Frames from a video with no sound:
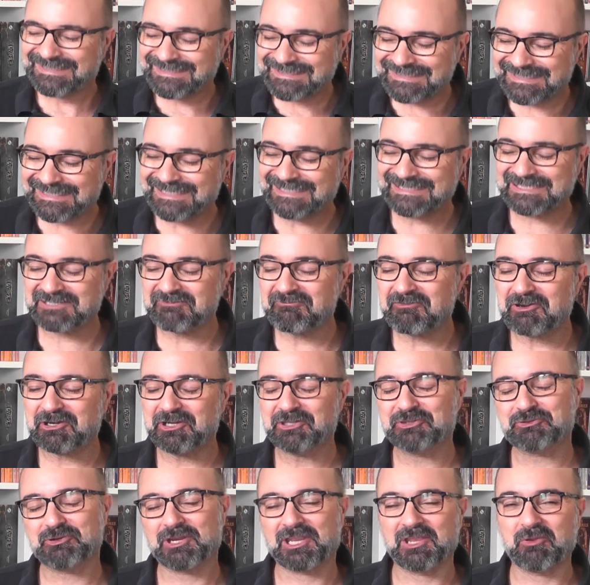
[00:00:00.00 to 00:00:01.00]
It's a very
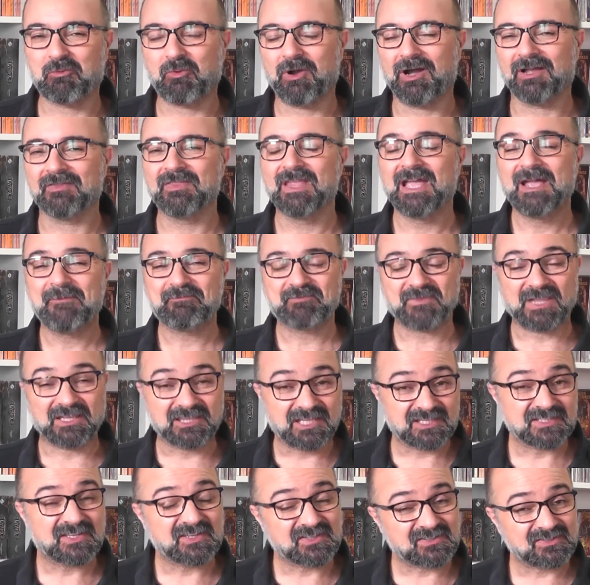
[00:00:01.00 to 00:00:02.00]
tricky one. And
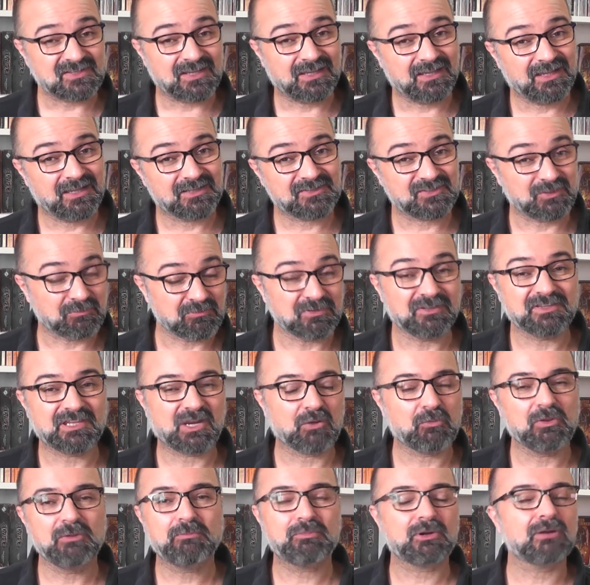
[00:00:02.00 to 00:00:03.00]
this is something that I
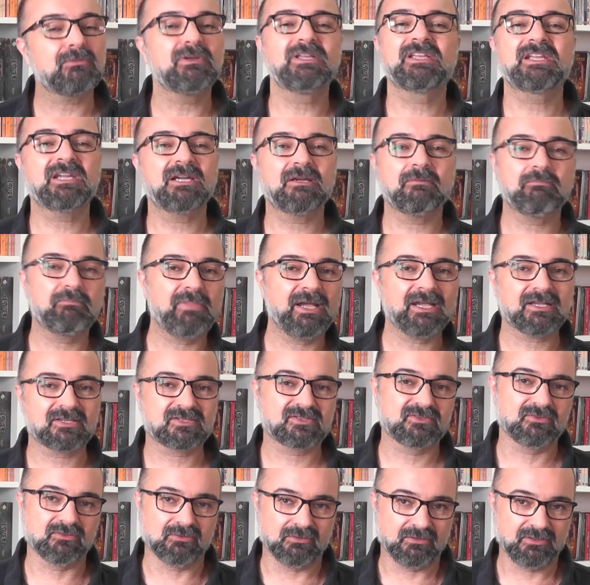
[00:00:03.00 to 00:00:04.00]
will probably come back
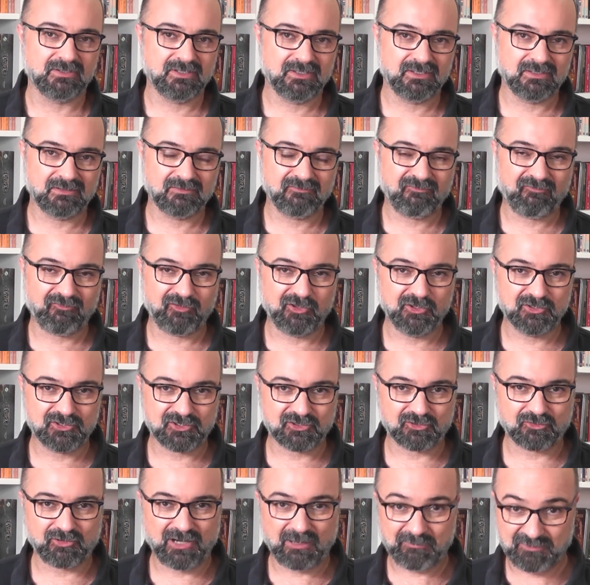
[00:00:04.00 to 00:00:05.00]
to in
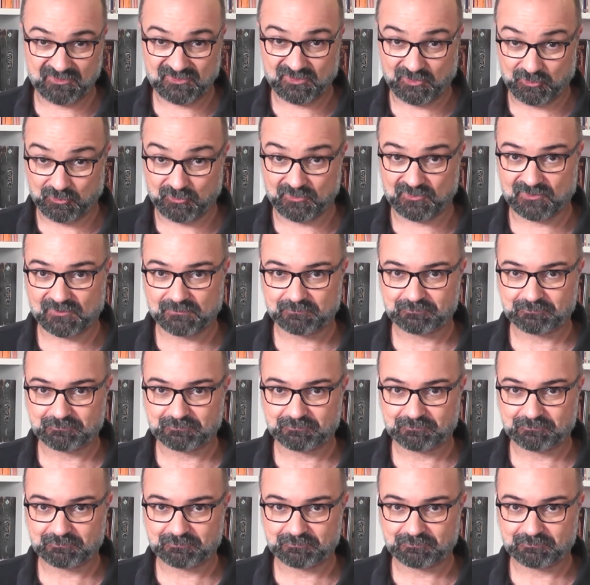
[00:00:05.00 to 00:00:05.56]
future episodes.